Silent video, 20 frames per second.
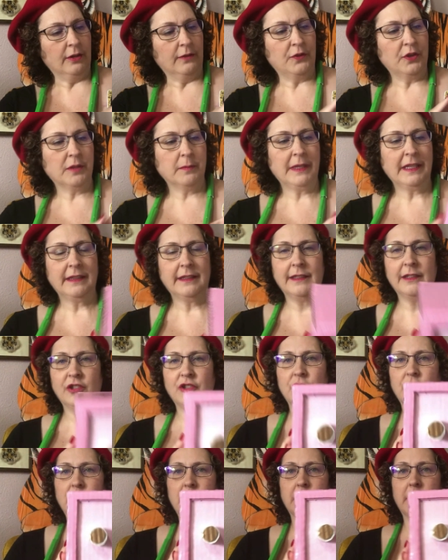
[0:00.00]
If you can make this,
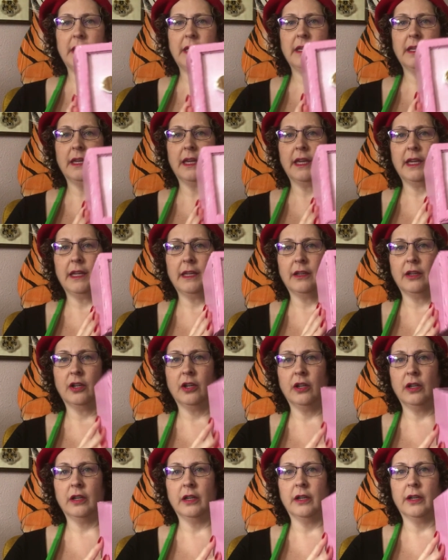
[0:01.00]
you can make a
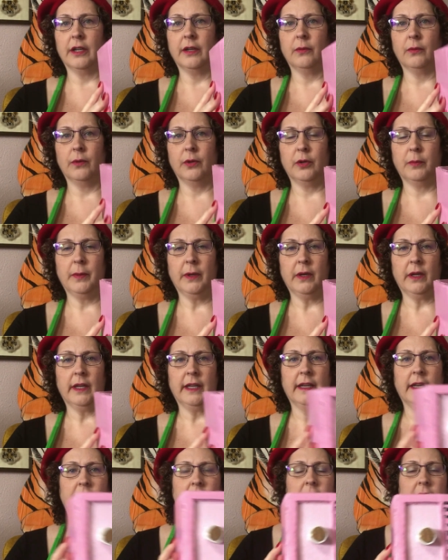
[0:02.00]
car, a
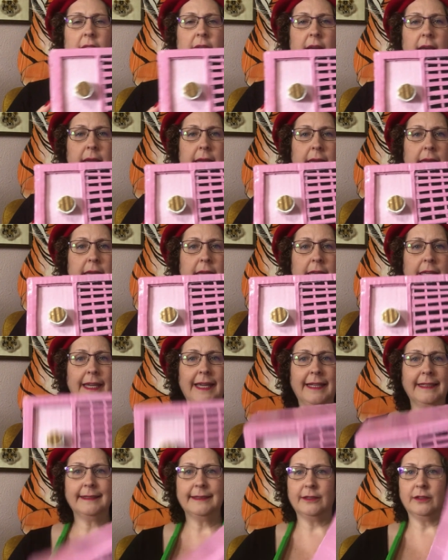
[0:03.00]
robot, a
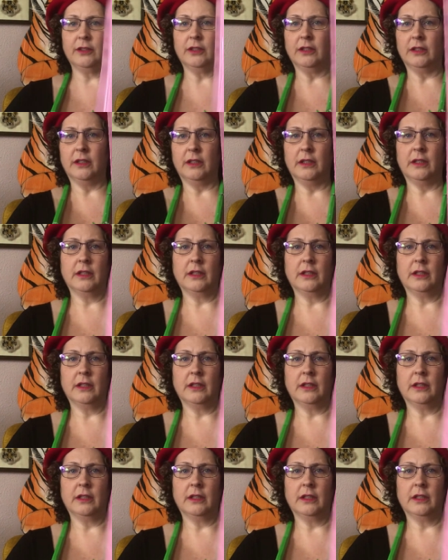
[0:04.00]
castle.